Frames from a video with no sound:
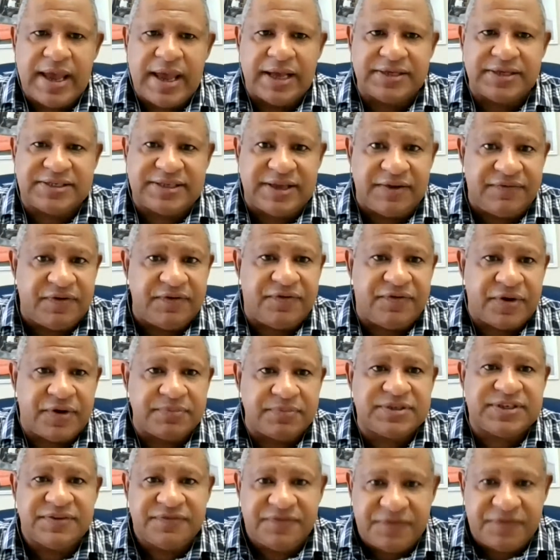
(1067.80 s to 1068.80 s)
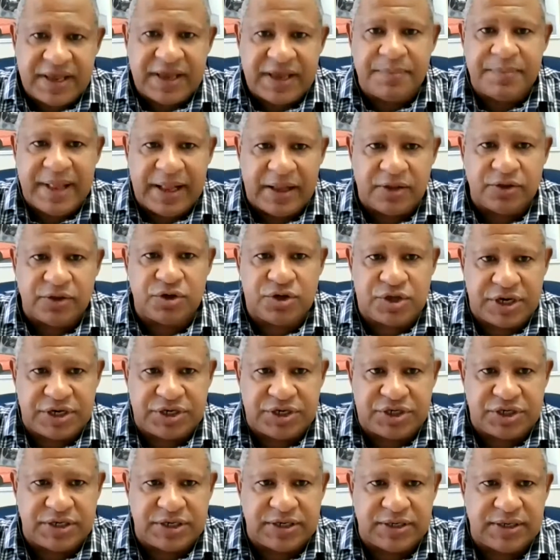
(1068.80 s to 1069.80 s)
suffer from severe
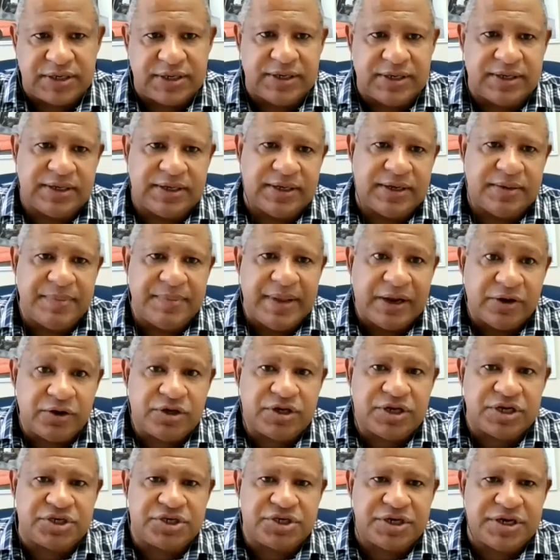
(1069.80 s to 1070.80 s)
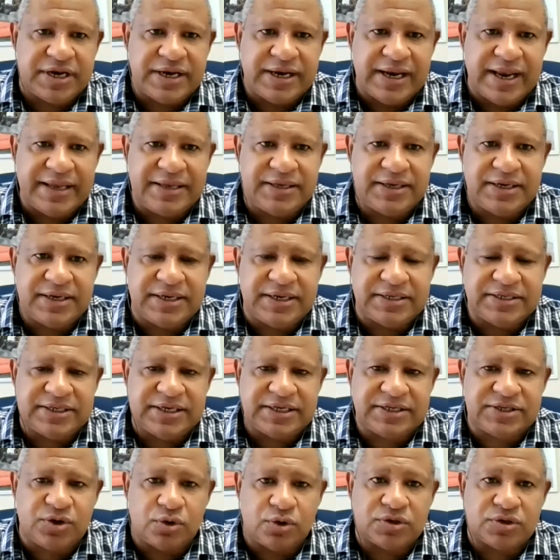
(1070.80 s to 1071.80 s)
malnutrition, a malnutrition-related
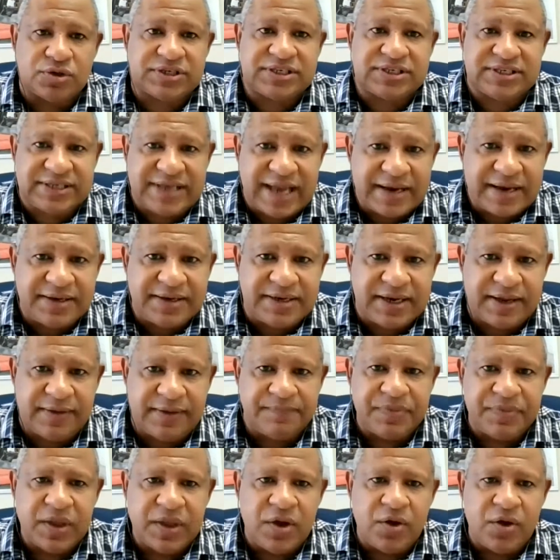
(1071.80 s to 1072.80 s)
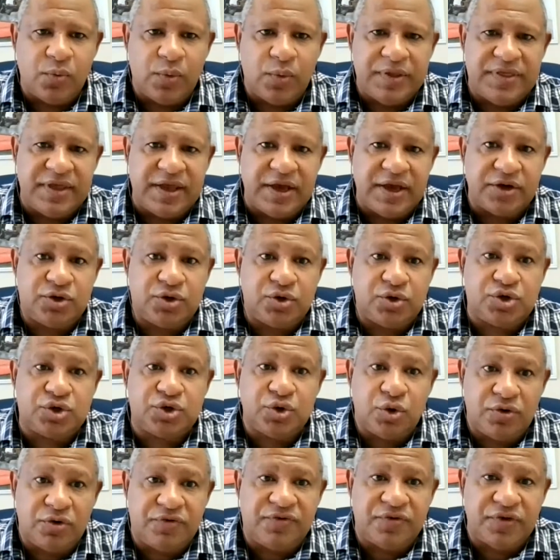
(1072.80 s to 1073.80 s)
disease called stunting, where they are too
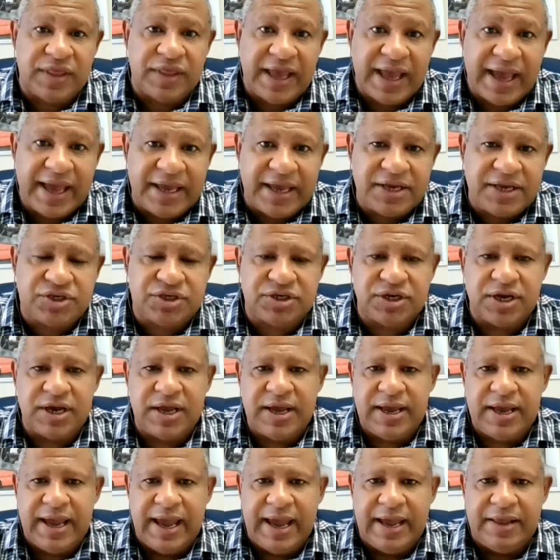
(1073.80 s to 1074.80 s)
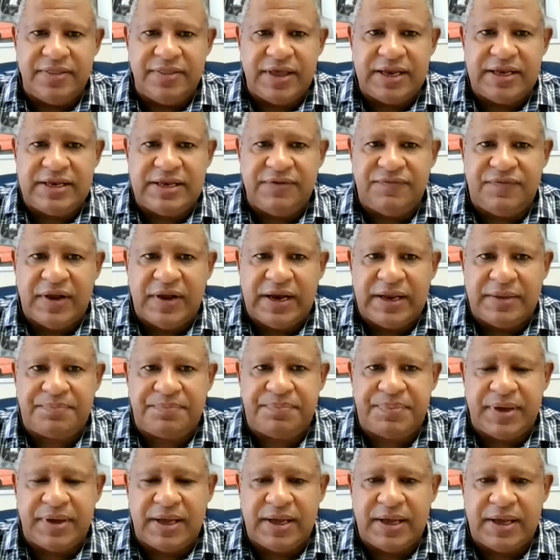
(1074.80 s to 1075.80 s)
short for their age and they
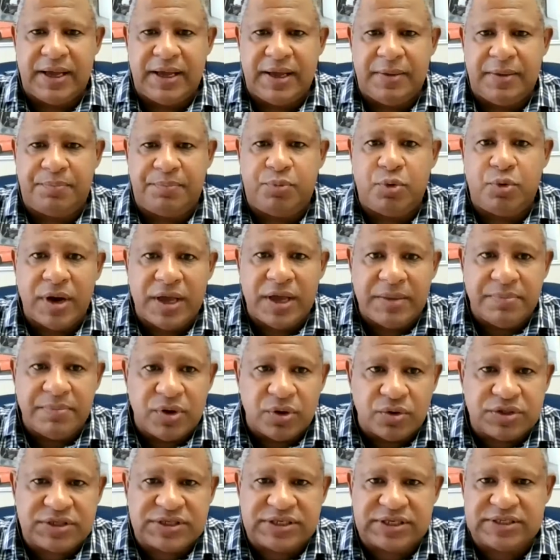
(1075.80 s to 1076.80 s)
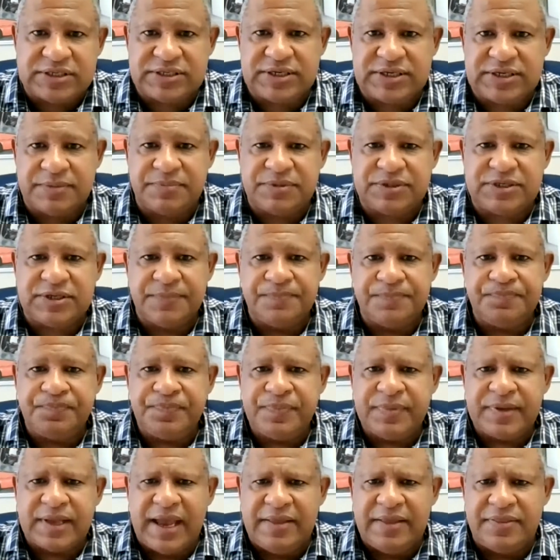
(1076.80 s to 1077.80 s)
develop poor immune systems,
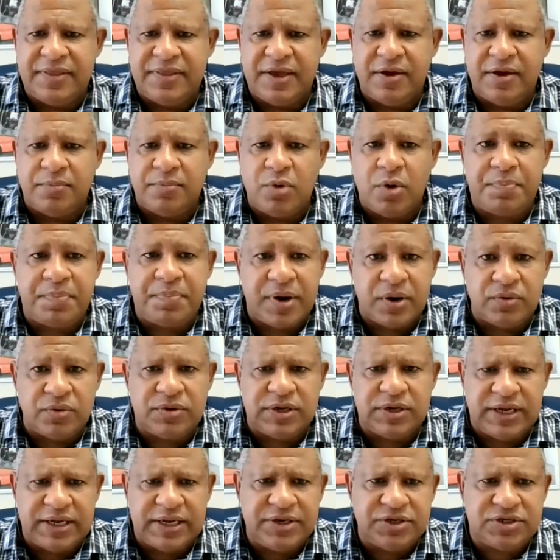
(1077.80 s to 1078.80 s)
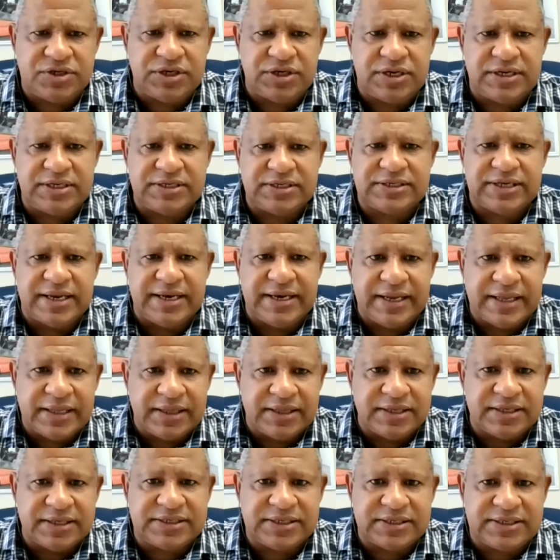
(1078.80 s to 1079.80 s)
and they are more prone to injuries and
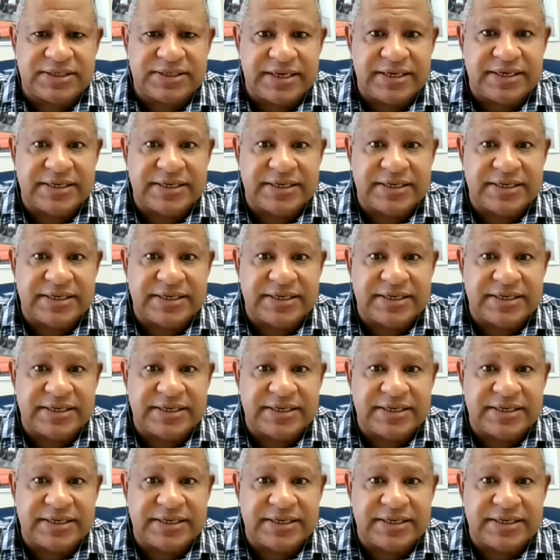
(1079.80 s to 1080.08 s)
illnesses and